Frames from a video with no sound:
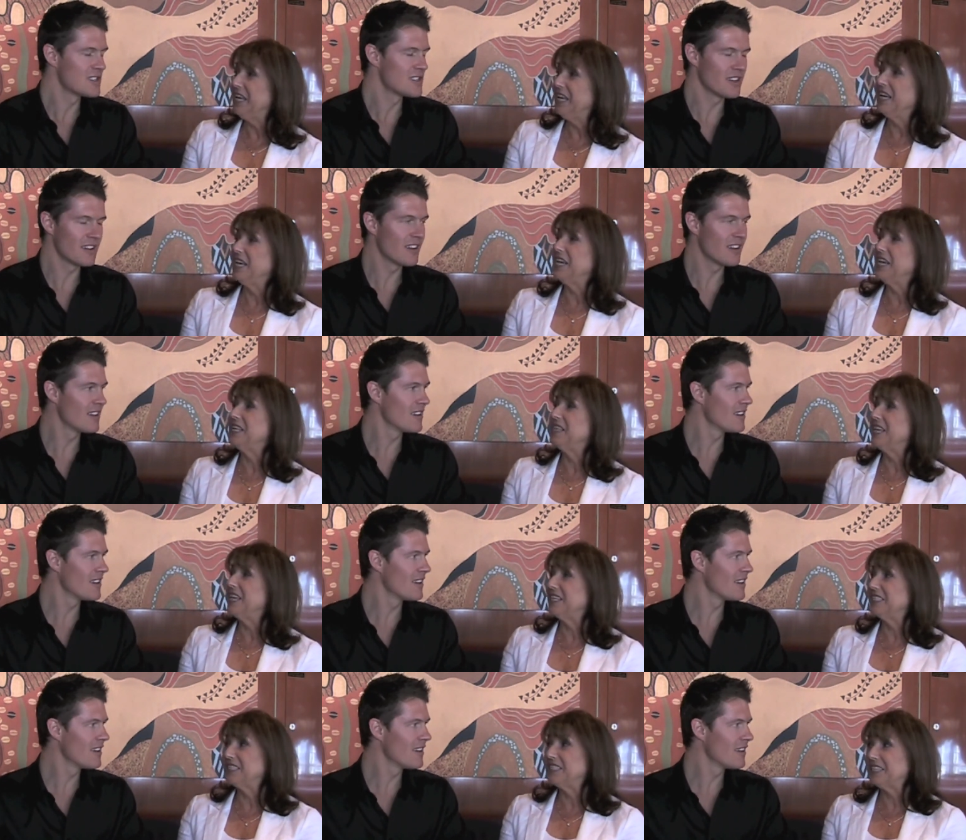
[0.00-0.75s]
Speaker 1: So
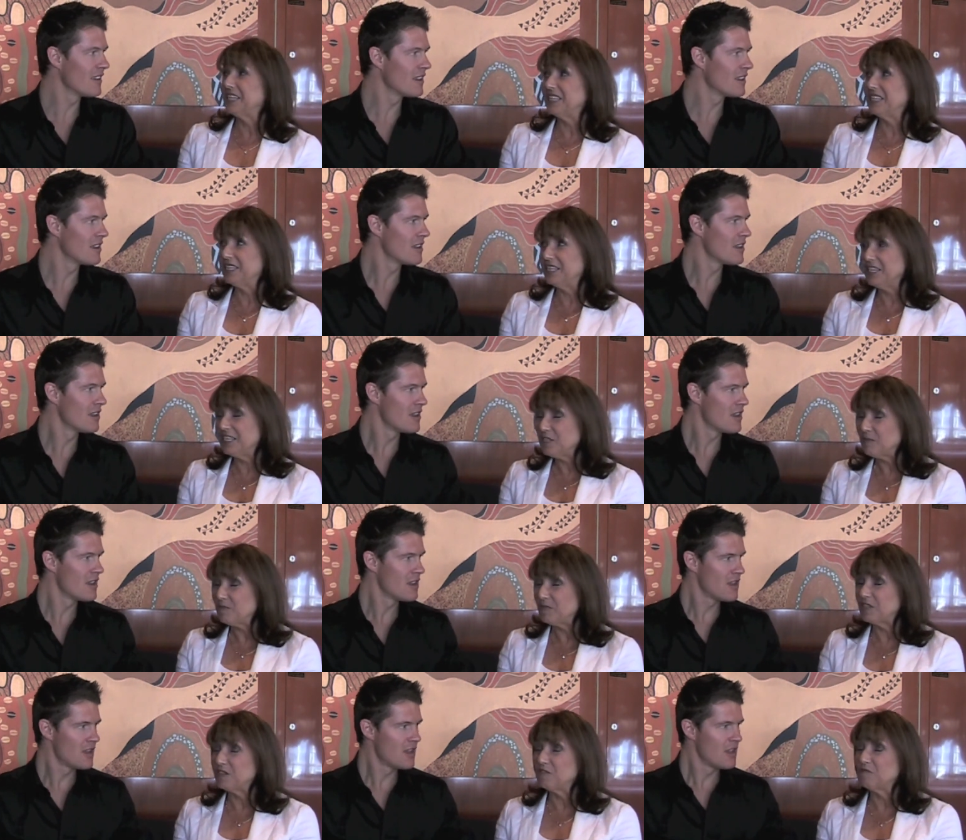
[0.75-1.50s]
and that's a
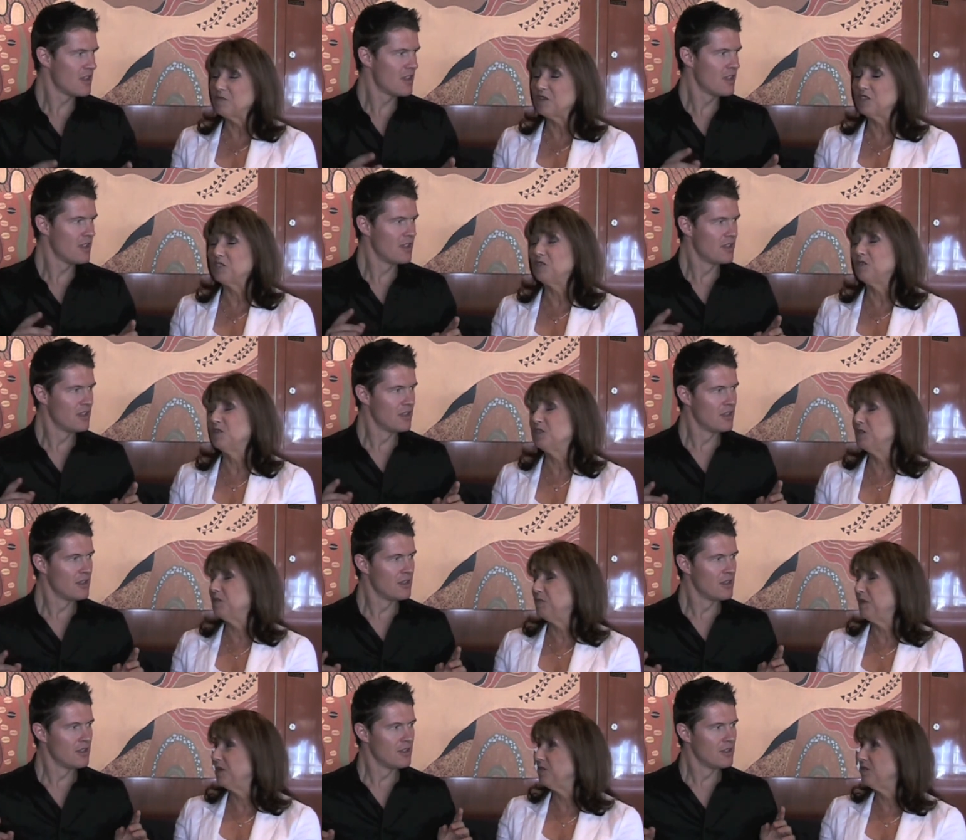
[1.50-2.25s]
little bit of what you
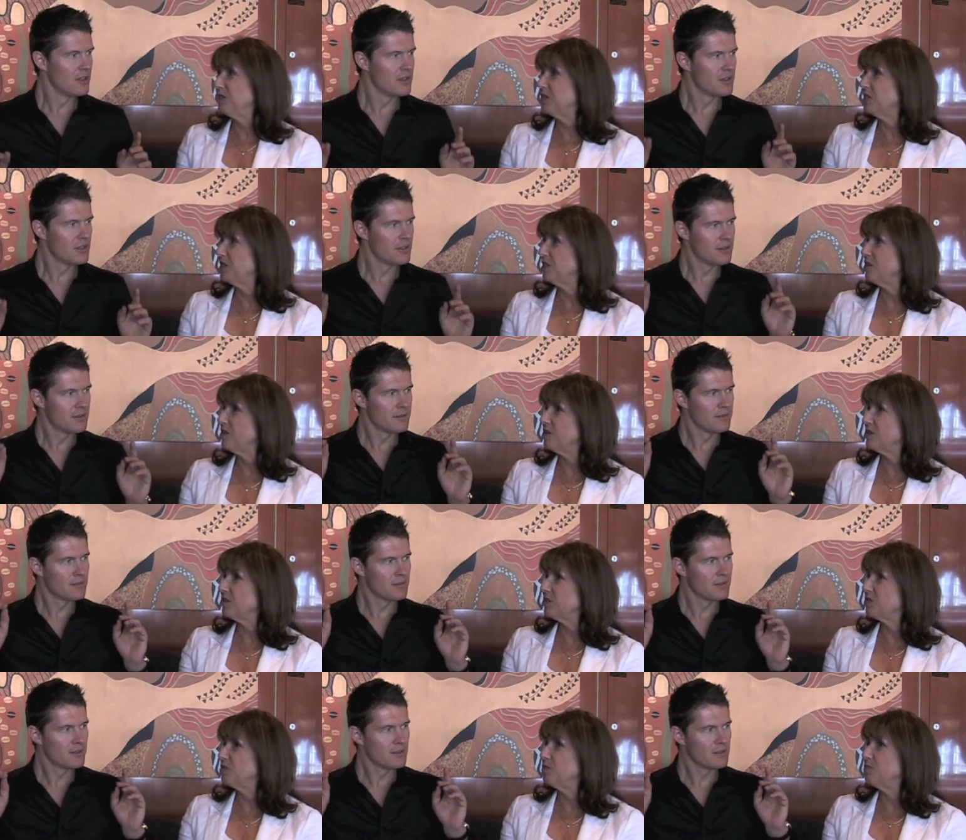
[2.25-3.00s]
experience at
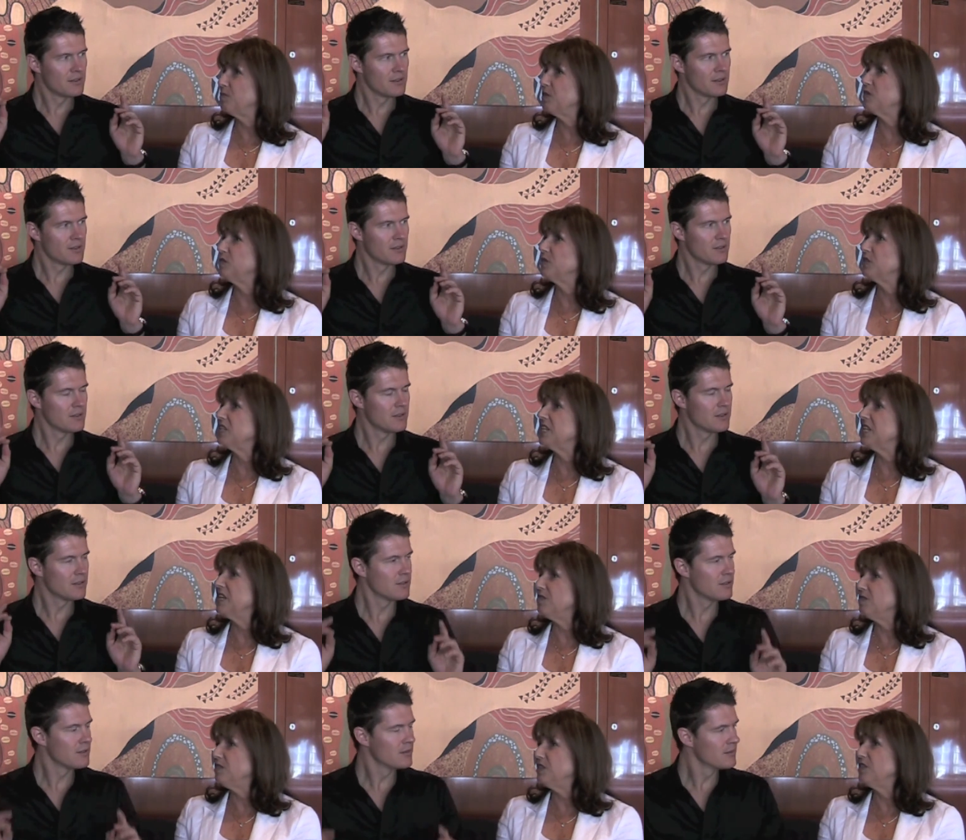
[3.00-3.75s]
art school because
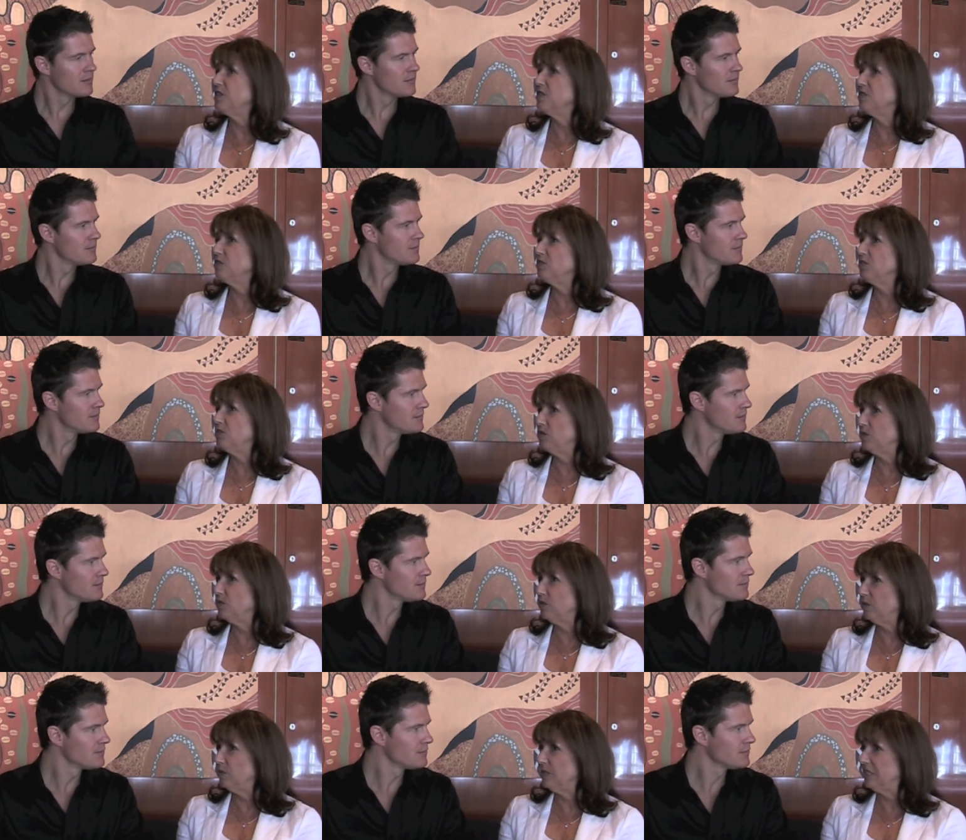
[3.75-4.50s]
everything you
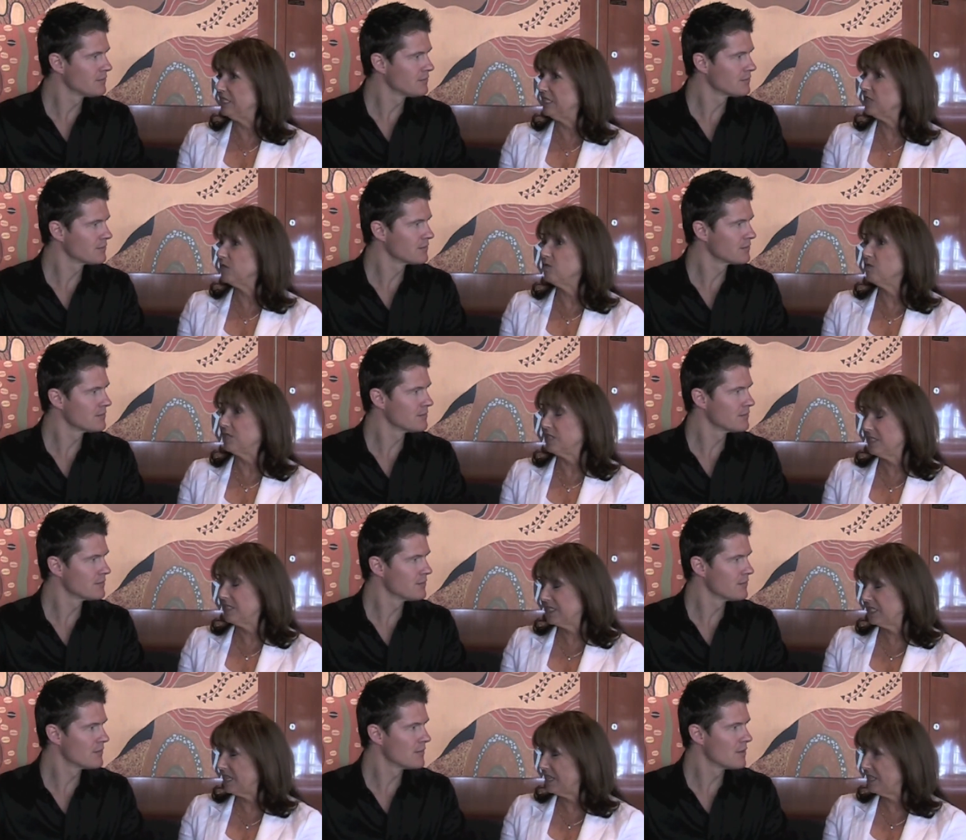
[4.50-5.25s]
do is
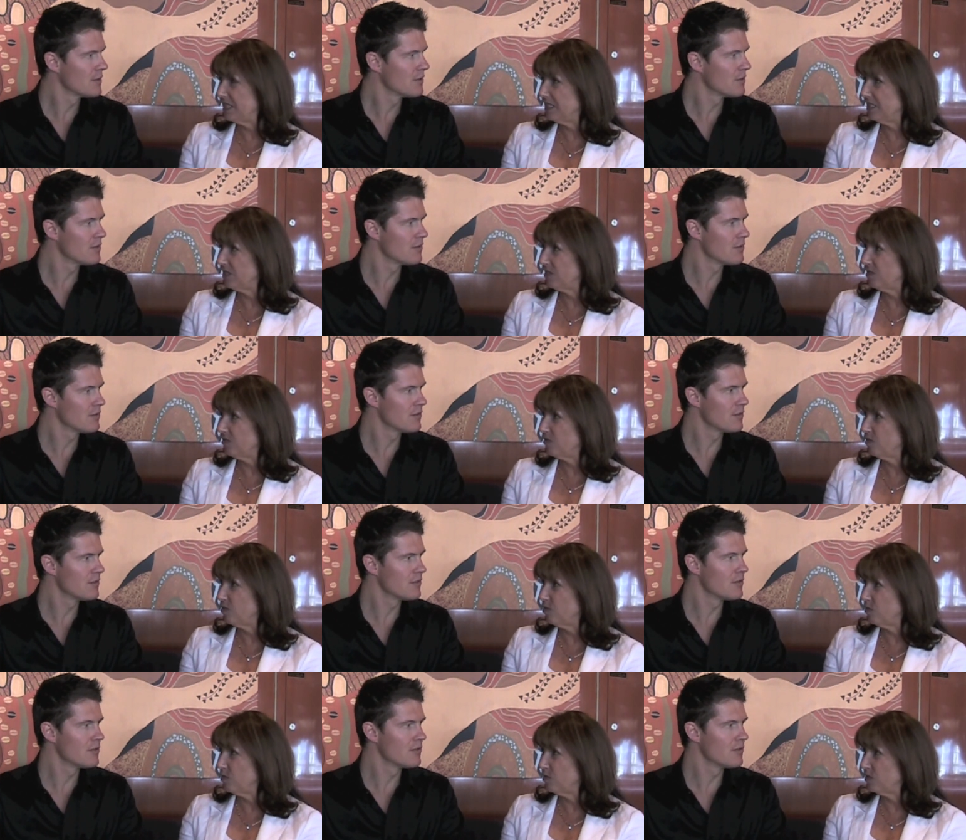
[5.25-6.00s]
criticized,
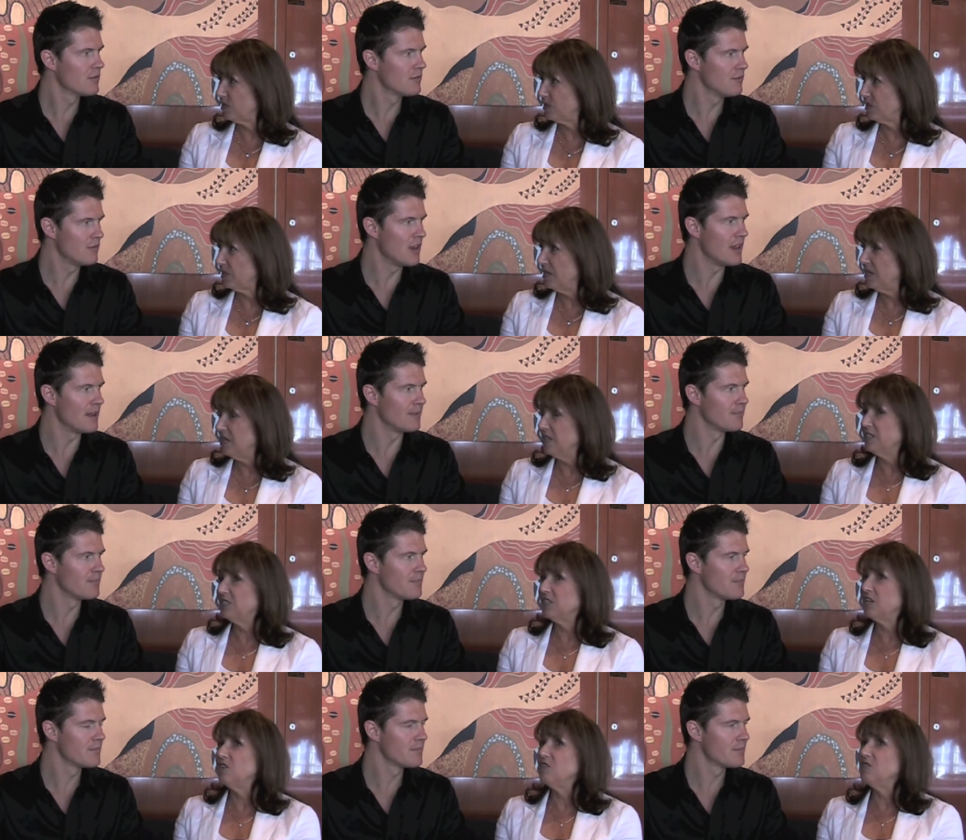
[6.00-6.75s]
of course.
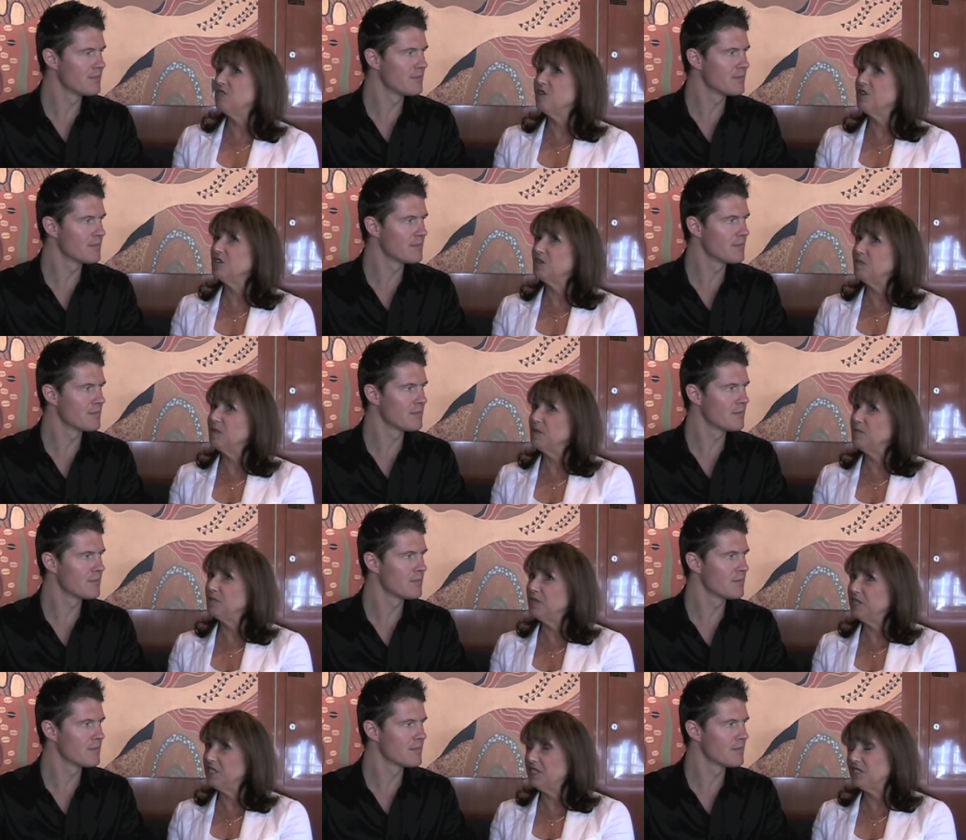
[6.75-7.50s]
Right. So you've got to
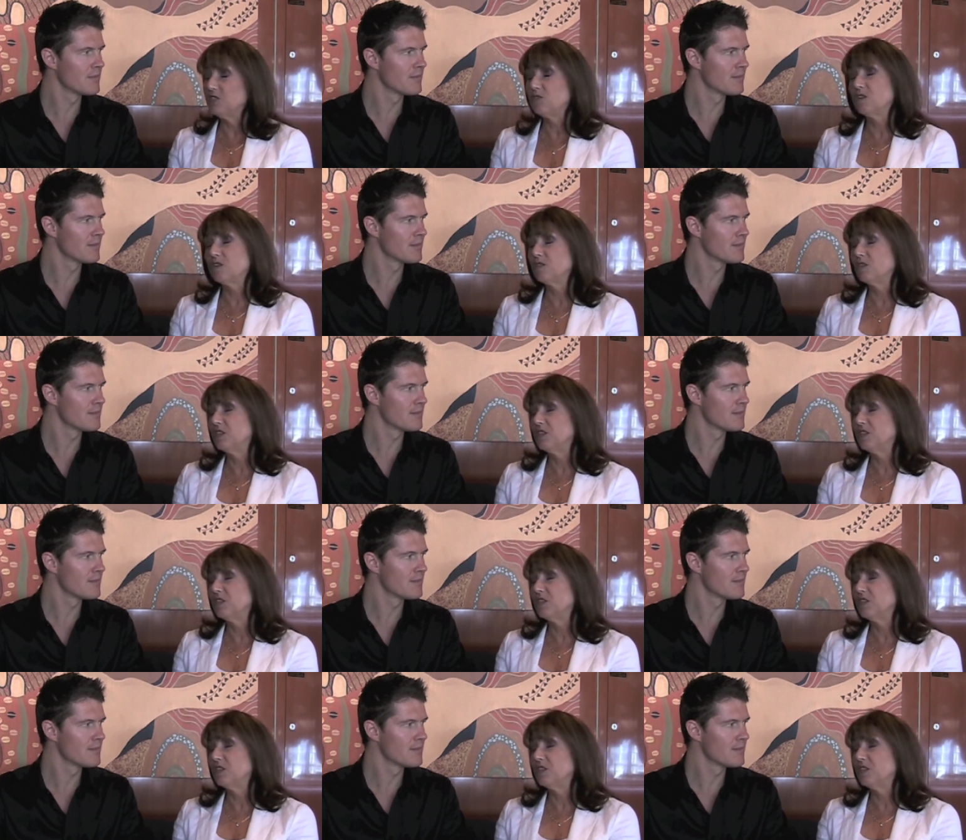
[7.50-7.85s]
be pretty strong